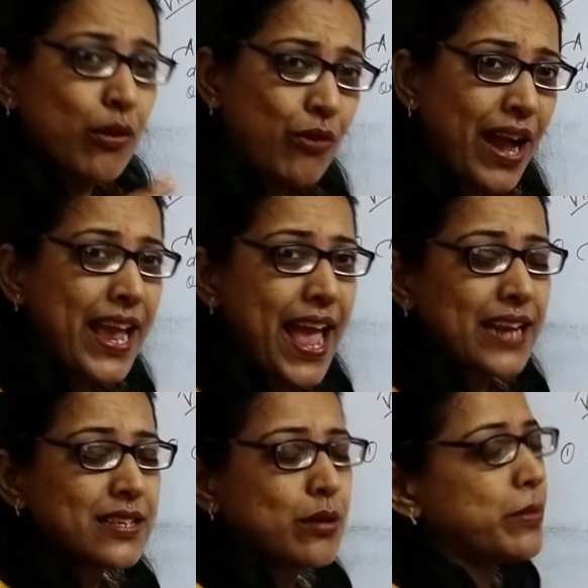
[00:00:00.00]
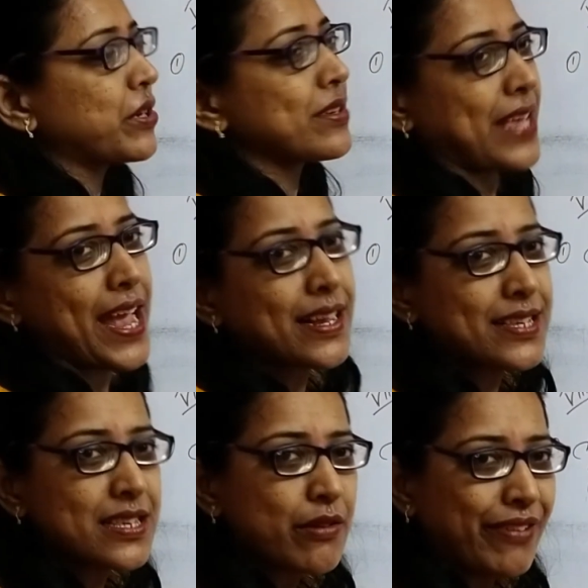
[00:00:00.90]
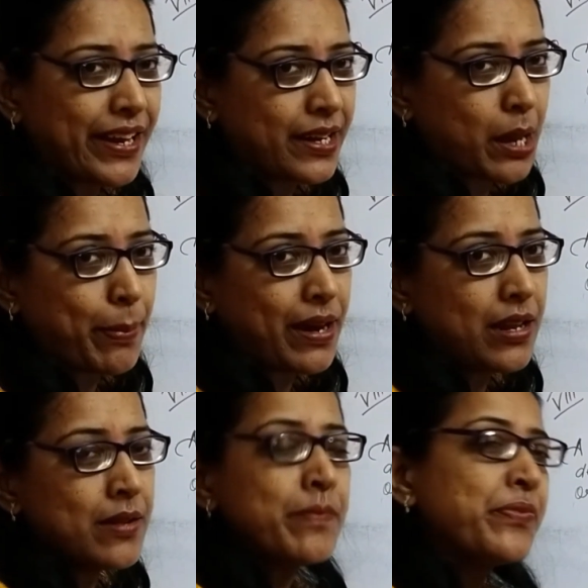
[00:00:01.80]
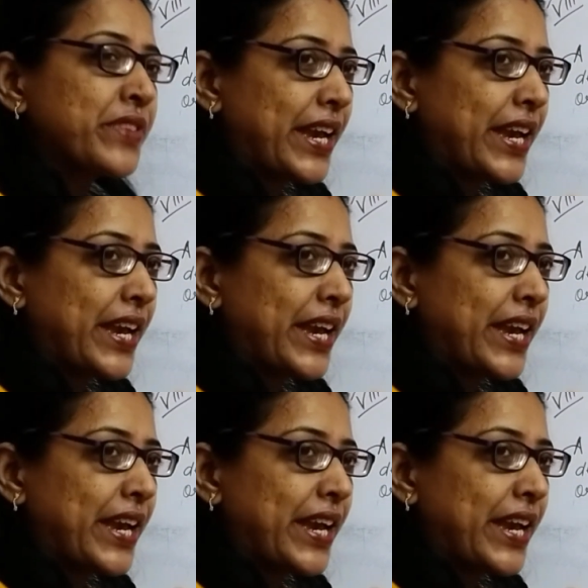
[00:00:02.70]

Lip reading: Why x? Because x is a variable.